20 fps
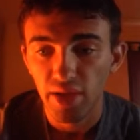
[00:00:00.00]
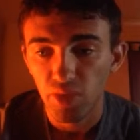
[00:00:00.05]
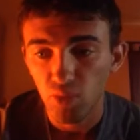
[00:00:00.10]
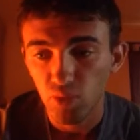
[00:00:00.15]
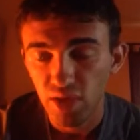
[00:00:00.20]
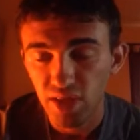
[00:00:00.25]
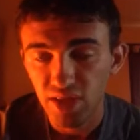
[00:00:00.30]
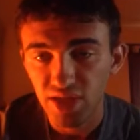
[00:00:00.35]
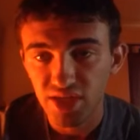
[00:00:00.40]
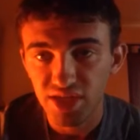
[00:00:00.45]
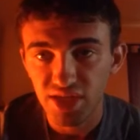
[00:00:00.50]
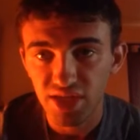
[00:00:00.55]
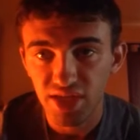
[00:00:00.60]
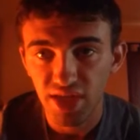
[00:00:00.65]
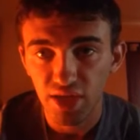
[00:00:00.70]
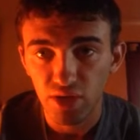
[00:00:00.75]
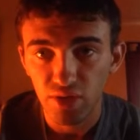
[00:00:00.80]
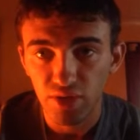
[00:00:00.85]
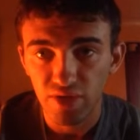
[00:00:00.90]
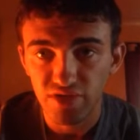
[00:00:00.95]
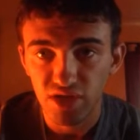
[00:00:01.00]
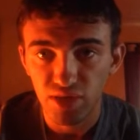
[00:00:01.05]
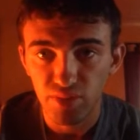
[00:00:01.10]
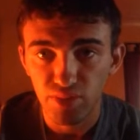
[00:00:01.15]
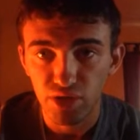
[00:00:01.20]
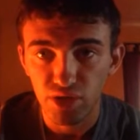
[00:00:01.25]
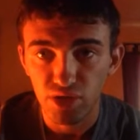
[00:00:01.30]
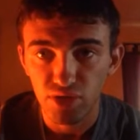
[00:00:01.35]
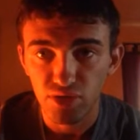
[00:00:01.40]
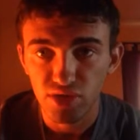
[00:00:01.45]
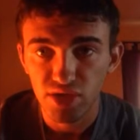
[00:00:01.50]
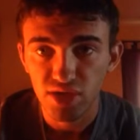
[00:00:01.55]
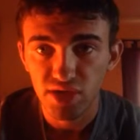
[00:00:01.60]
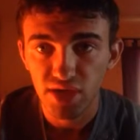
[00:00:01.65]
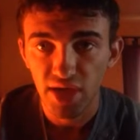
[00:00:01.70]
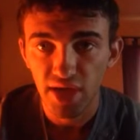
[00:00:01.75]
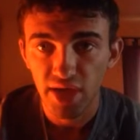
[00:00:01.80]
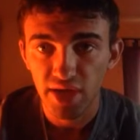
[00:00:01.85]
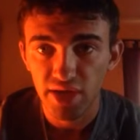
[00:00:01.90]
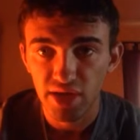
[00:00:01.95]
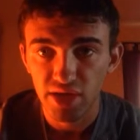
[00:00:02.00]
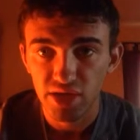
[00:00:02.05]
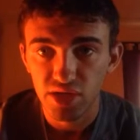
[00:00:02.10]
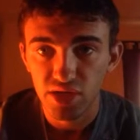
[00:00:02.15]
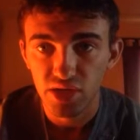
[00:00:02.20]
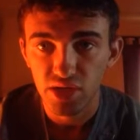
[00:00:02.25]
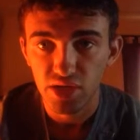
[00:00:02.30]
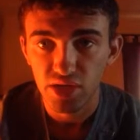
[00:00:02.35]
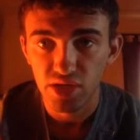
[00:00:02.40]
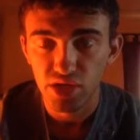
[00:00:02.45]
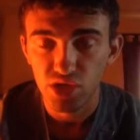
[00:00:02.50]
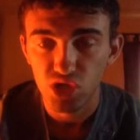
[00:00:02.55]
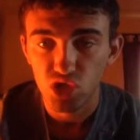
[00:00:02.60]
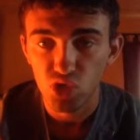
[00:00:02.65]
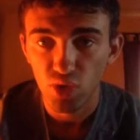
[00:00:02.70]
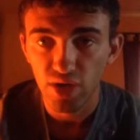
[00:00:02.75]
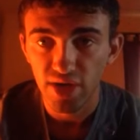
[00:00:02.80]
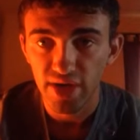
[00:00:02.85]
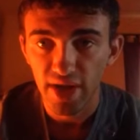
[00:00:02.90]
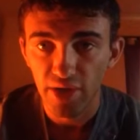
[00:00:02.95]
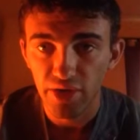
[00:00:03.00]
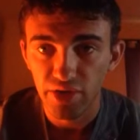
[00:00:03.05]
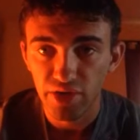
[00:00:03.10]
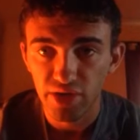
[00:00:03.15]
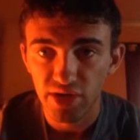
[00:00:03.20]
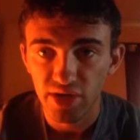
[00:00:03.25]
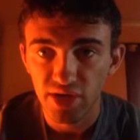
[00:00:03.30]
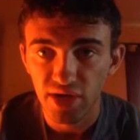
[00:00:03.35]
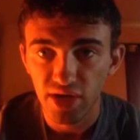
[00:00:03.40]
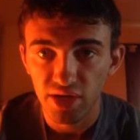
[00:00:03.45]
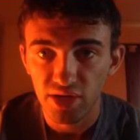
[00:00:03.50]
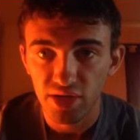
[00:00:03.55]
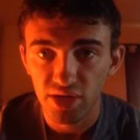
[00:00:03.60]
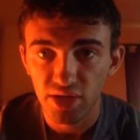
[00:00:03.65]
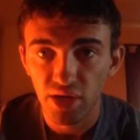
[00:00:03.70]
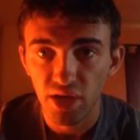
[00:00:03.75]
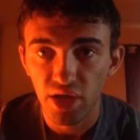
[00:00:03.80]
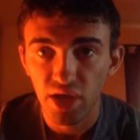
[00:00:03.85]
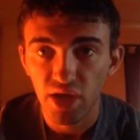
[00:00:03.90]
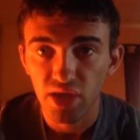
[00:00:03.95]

When these scalar waves are produced and it is shorted out in your conductor,